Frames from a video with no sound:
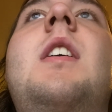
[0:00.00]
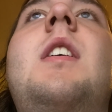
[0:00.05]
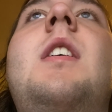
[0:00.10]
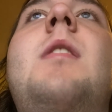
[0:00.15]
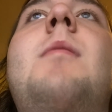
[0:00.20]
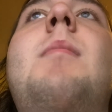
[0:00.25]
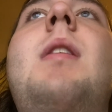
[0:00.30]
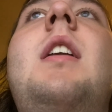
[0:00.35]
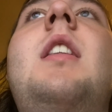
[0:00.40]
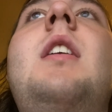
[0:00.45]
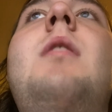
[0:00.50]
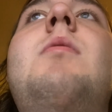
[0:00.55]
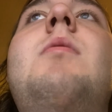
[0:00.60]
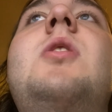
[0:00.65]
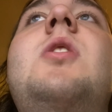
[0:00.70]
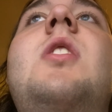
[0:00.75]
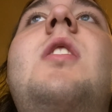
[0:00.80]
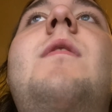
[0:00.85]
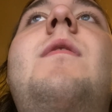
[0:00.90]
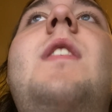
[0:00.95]
Medley
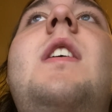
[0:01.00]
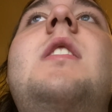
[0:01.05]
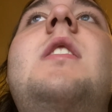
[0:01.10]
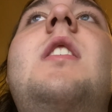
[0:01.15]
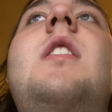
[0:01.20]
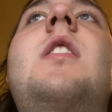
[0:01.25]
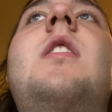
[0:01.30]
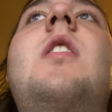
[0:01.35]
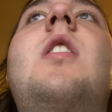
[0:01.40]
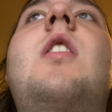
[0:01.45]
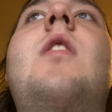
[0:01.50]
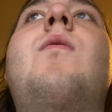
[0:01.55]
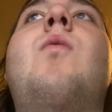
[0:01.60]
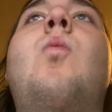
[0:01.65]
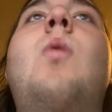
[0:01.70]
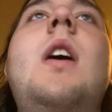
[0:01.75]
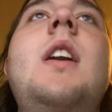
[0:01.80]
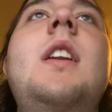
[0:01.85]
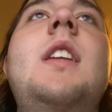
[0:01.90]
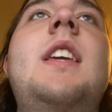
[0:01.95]
was convicted of
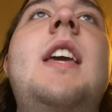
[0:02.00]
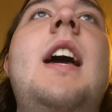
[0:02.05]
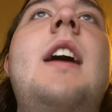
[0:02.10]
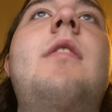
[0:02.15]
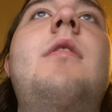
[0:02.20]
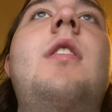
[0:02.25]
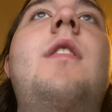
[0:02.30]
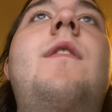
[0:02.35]
1 count